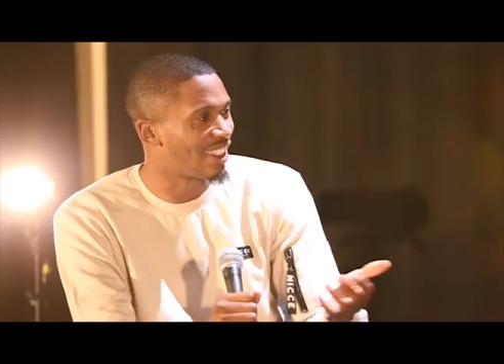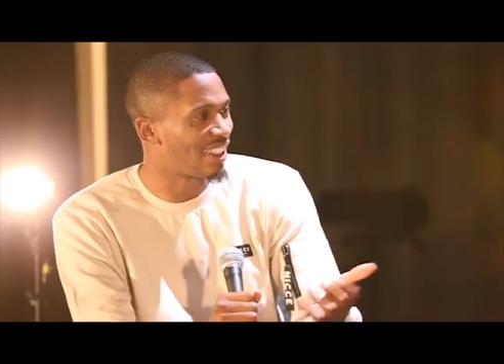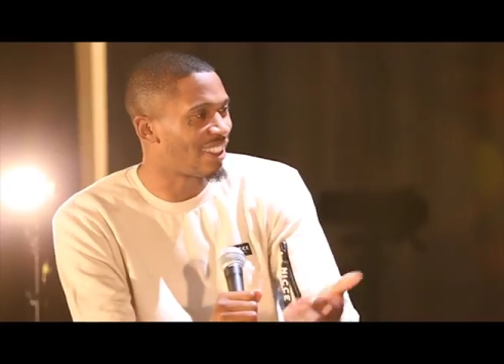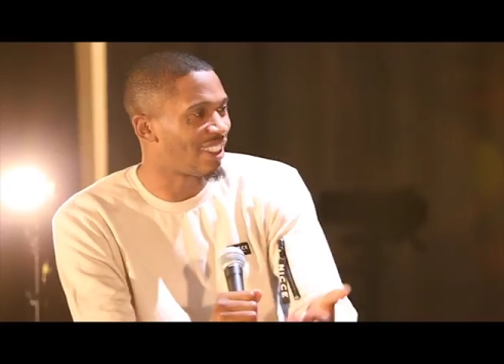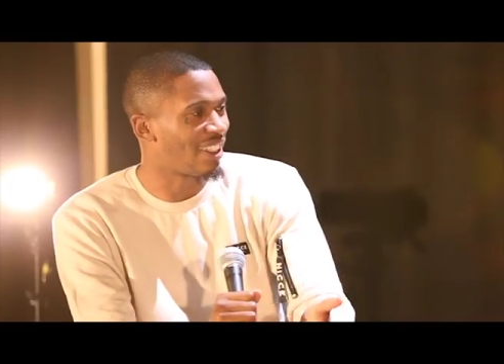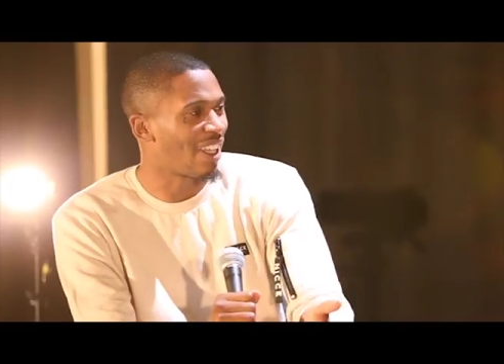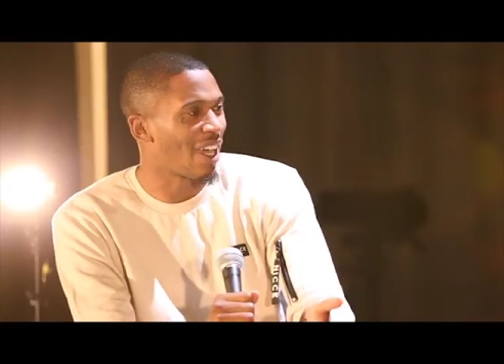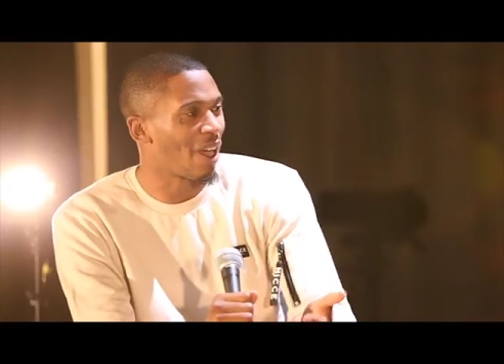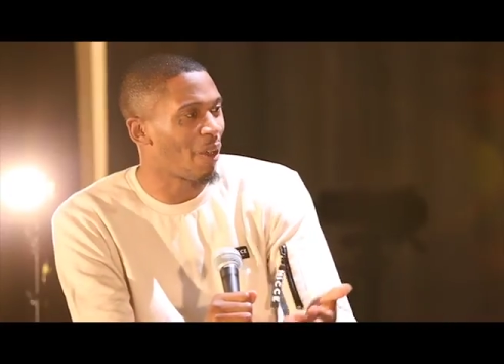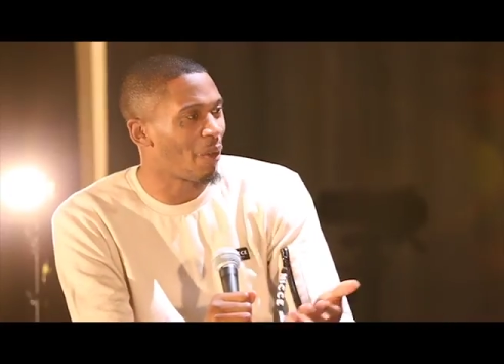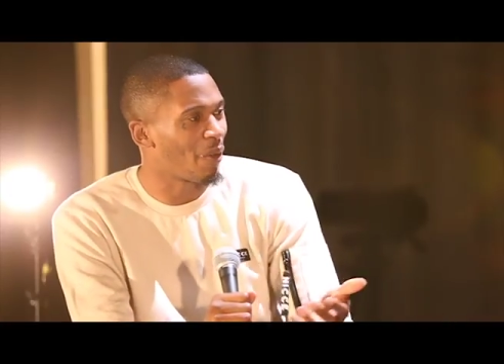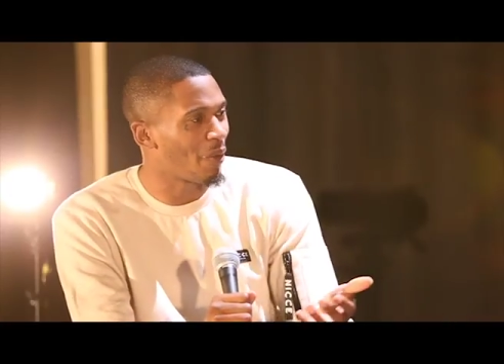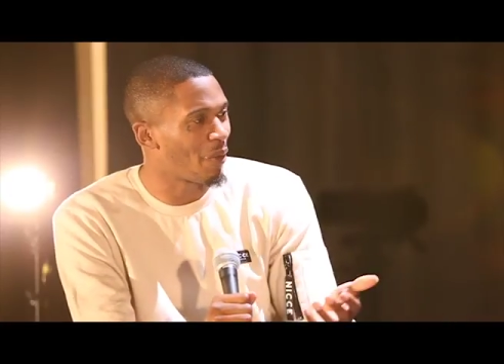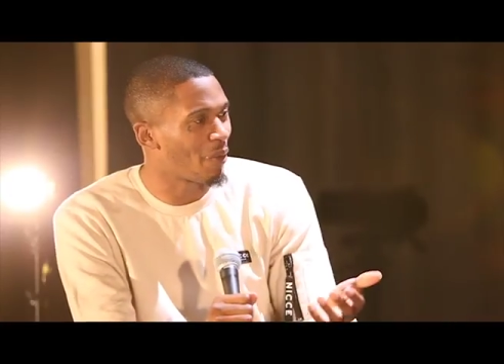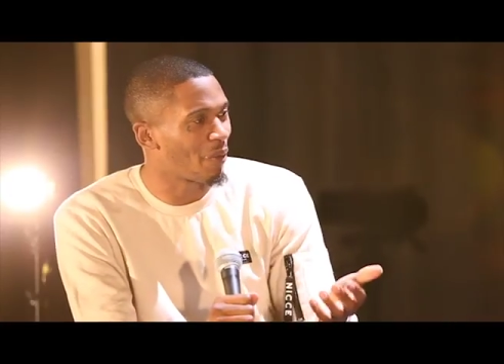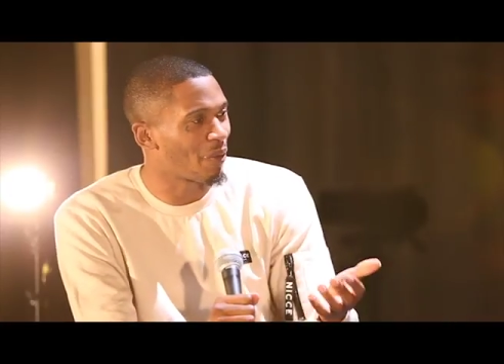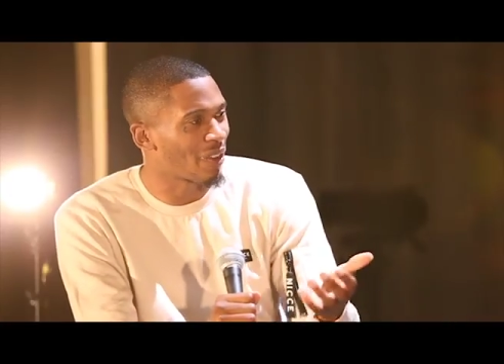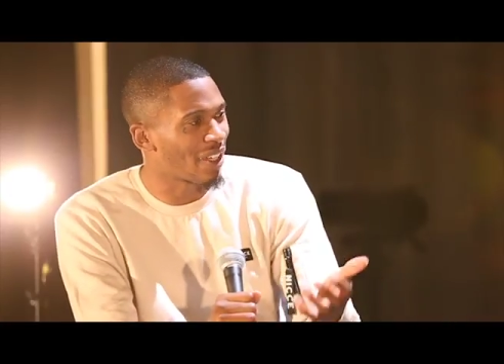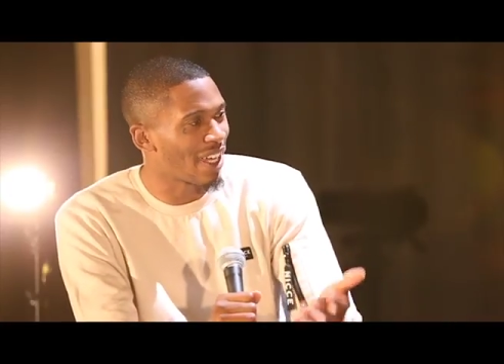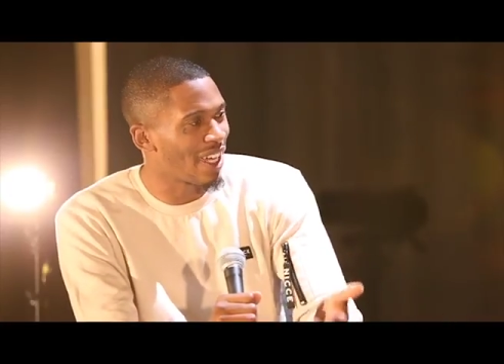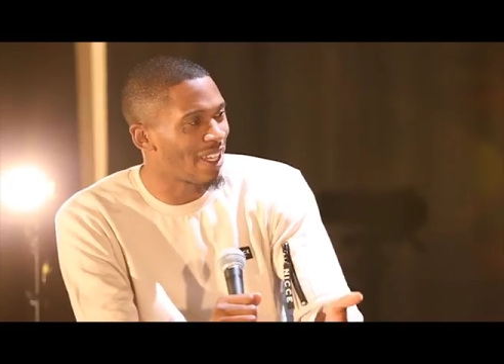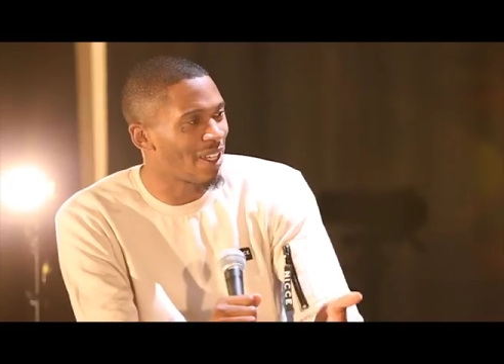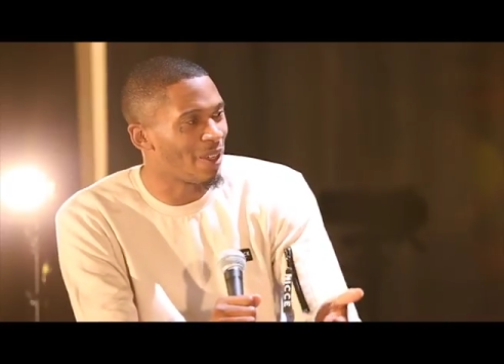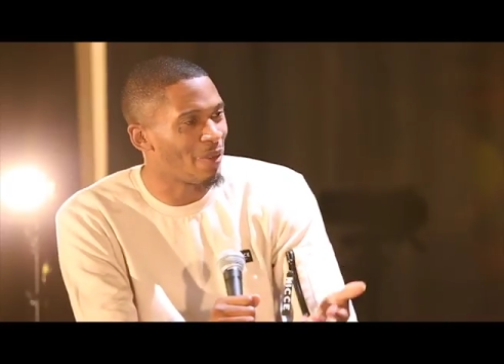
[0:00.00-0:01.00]
that
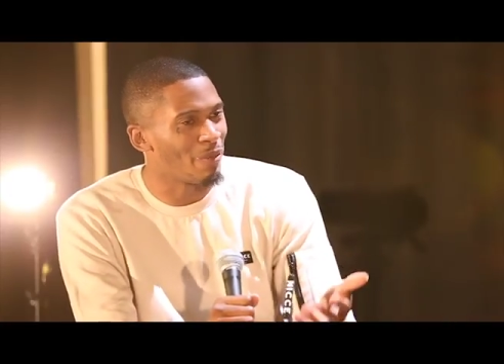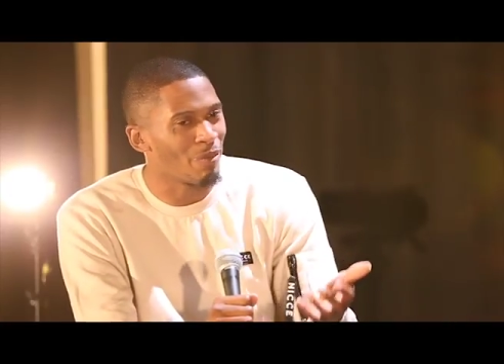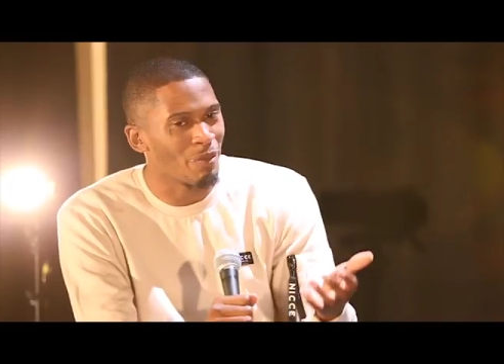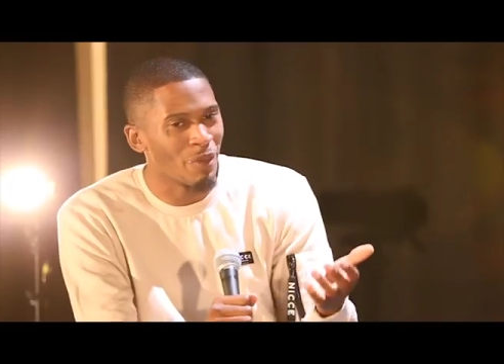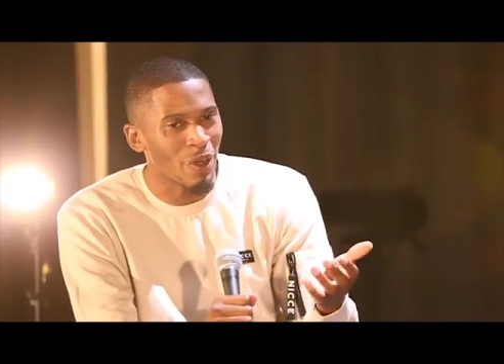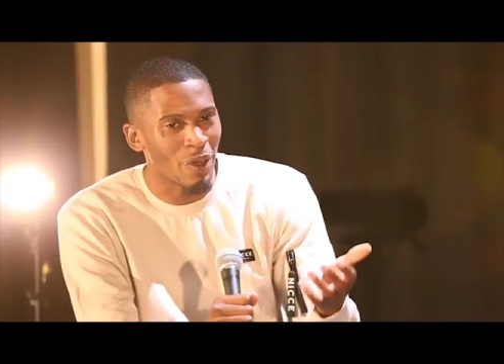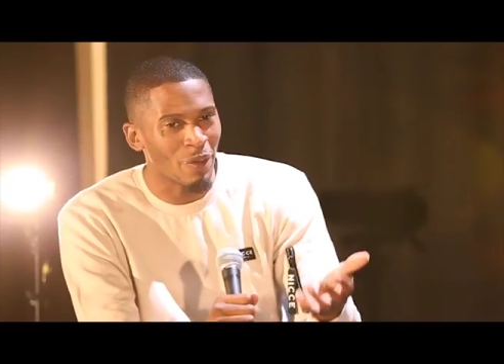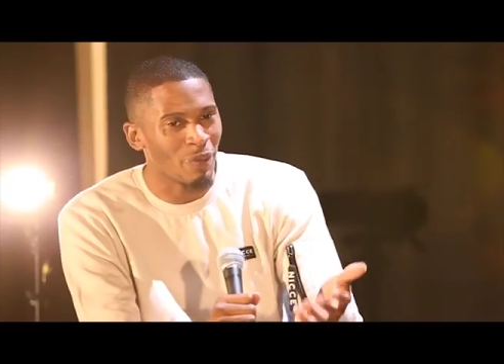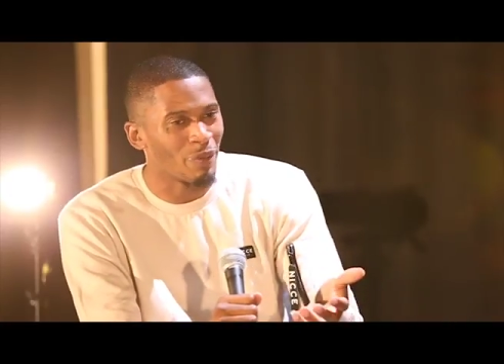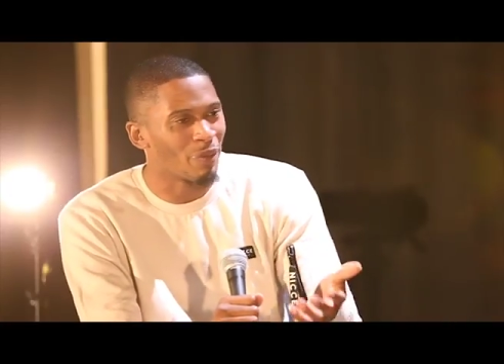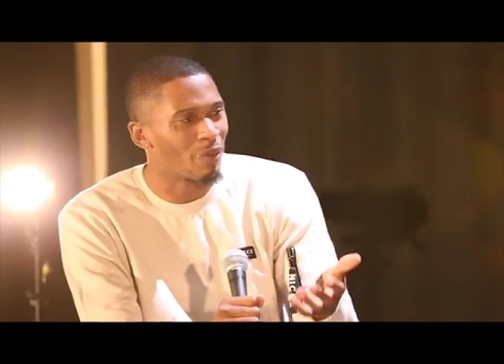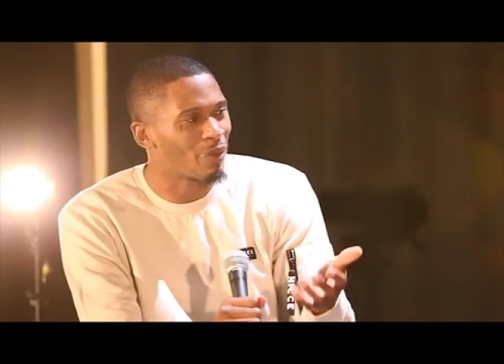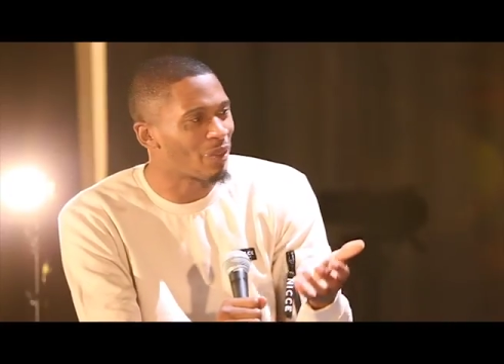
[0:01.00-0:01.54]
kind of mob